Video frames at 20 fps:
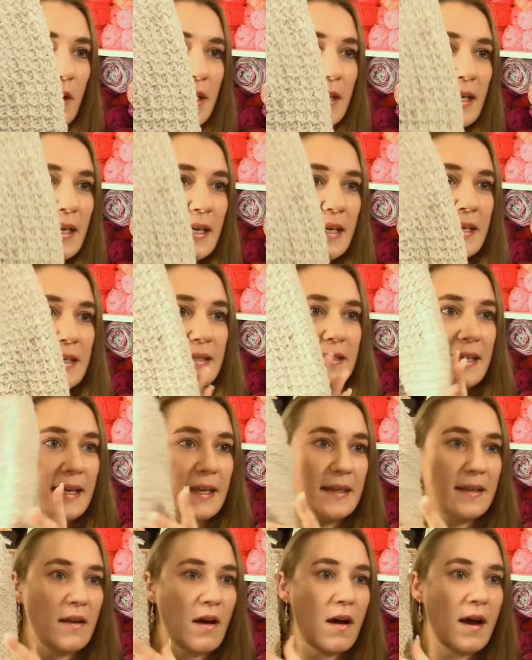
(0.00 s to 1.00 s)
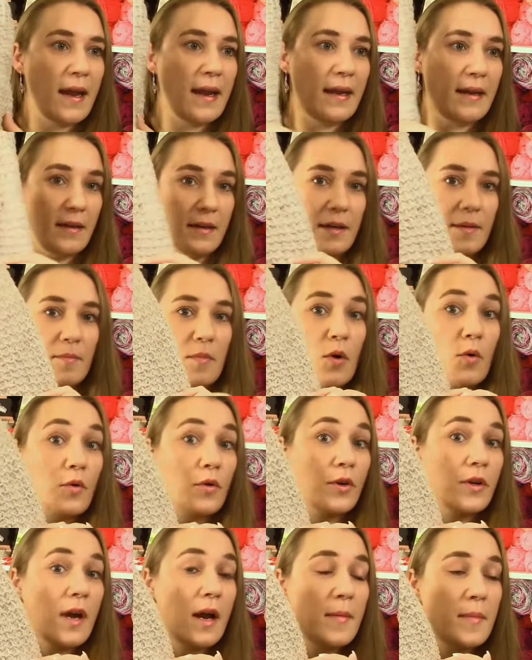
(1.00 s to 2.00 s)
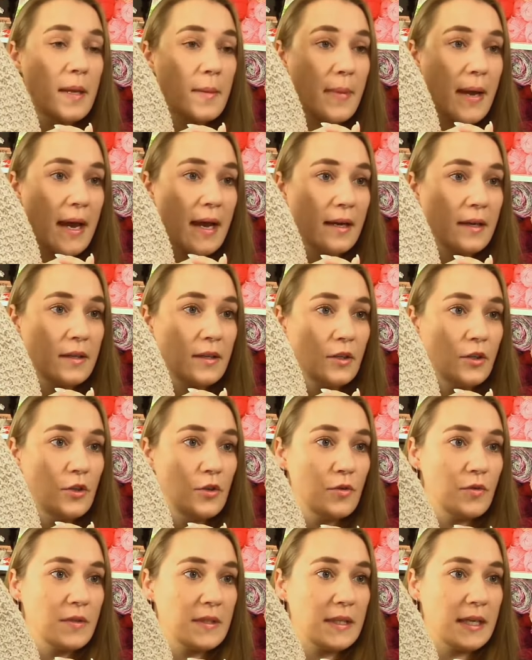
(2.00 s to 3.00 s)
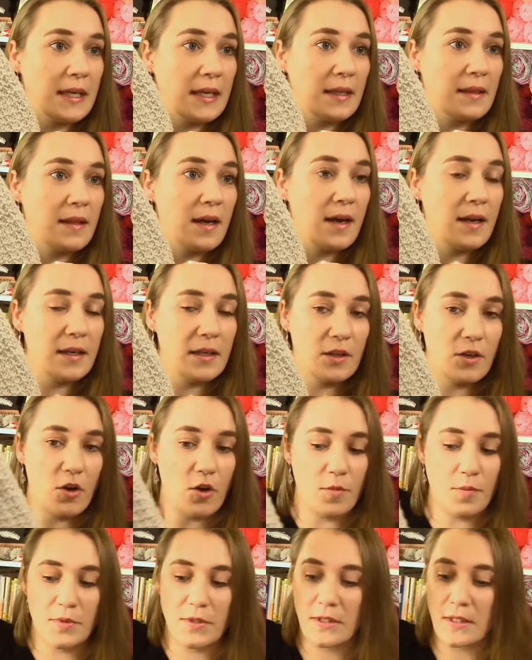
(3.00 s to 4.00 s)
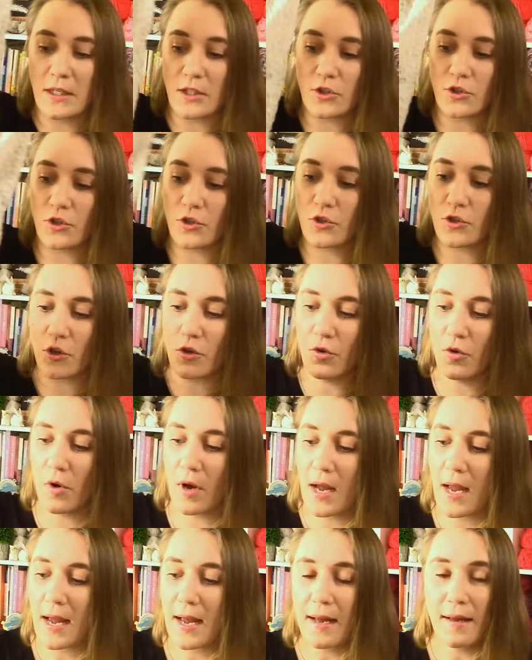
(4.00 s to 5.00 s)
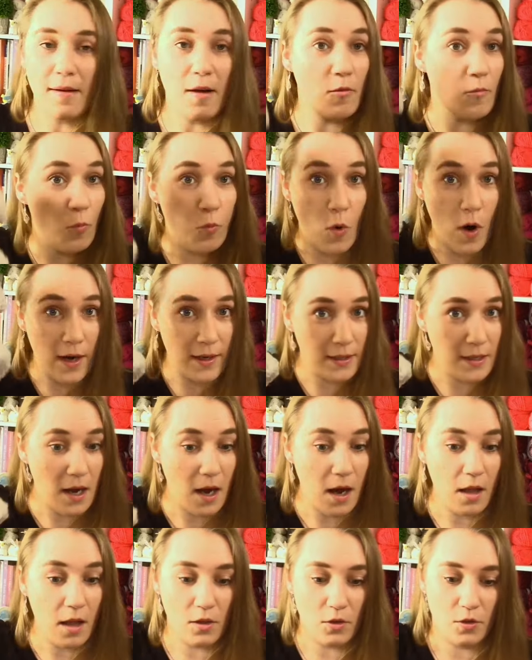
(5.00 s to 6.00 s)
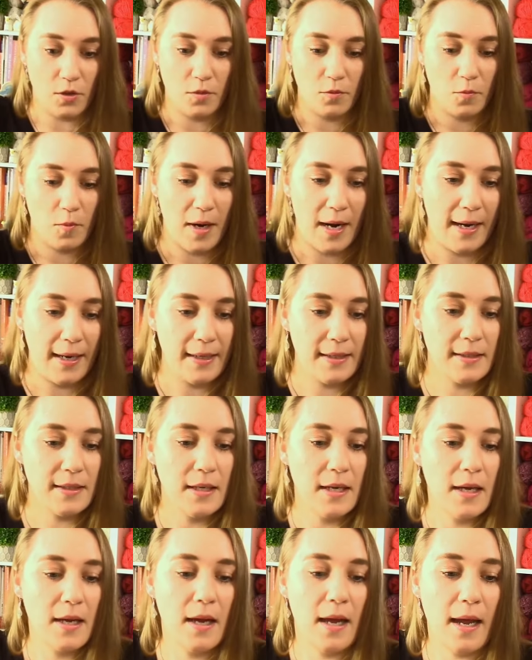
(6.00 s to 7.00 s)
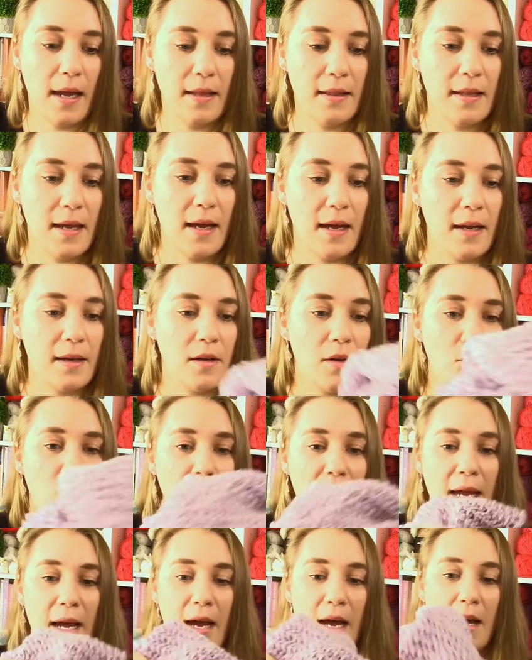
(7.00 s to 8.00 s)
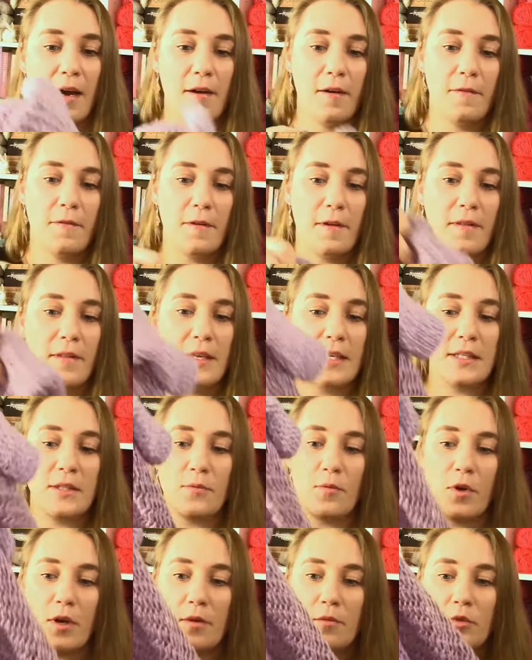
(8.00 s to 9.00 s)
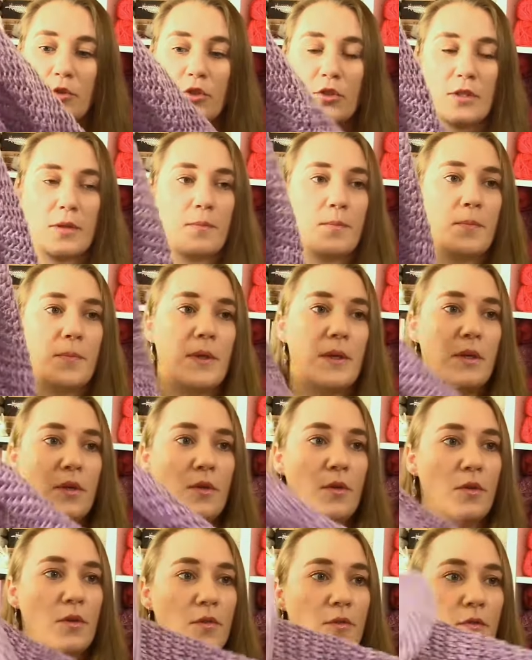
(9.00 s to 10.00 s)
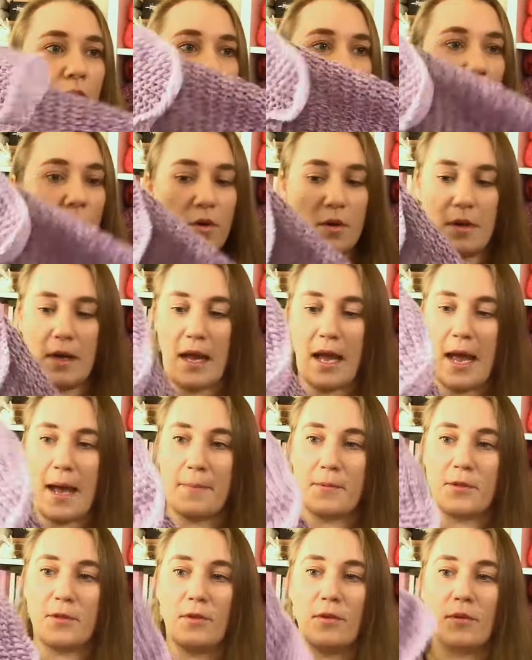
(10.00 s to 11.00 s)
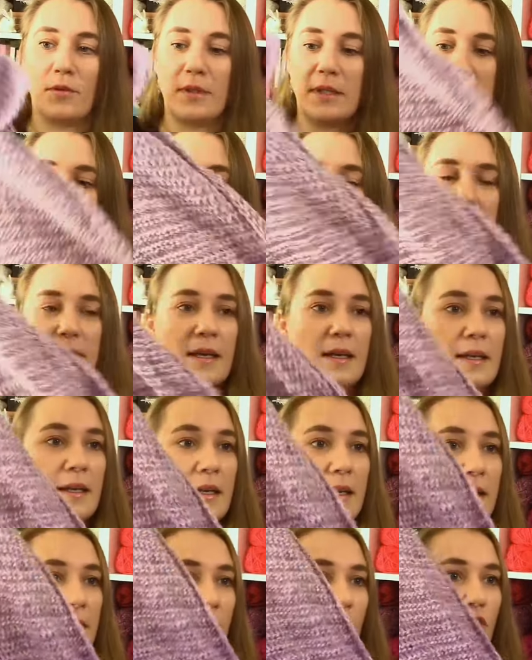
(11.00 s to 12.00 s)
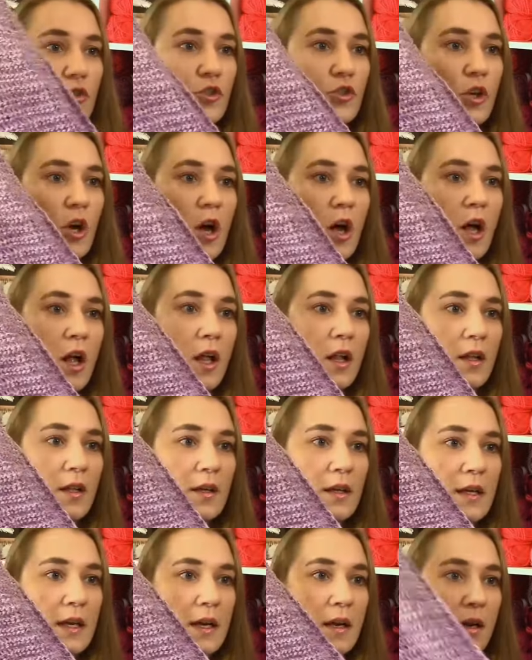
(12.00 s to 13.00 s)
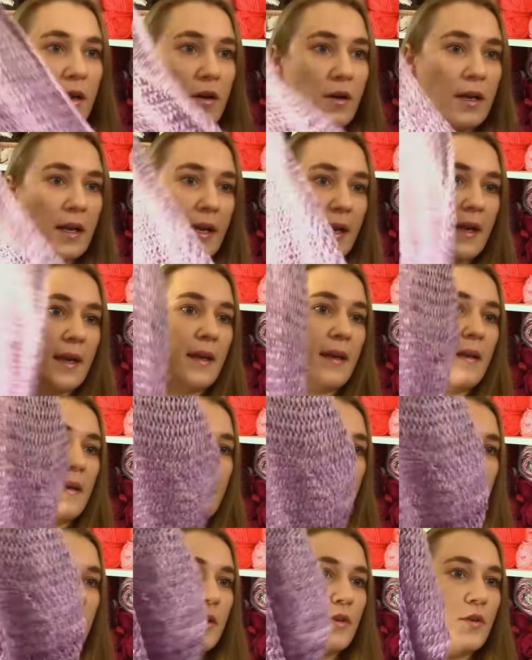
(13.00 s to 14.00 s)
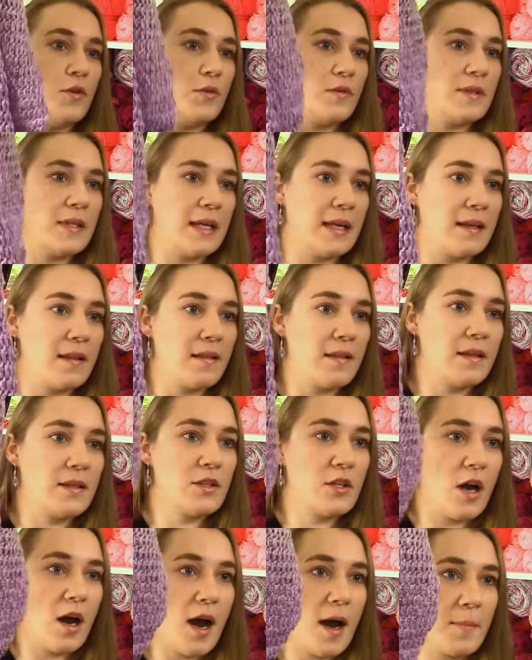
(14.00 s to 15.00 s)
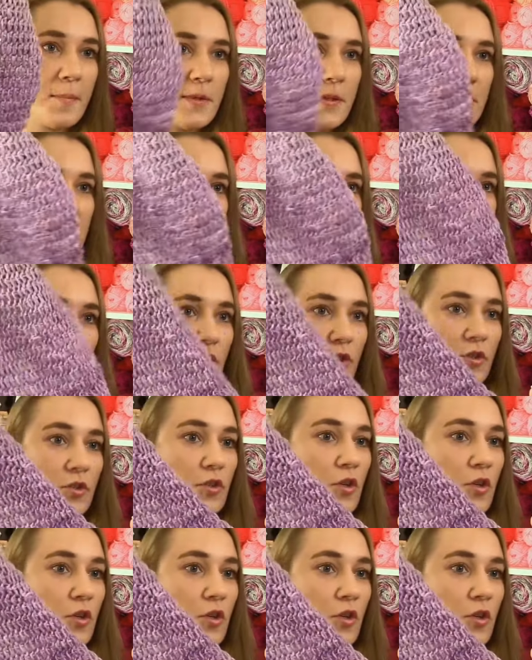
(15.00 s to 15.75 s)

one is an um, origami bag using the honeycomb stitch. So one color, right? And then we have this one, which is a beautiful, absolutely stunning shawl, okay, using the top stitch.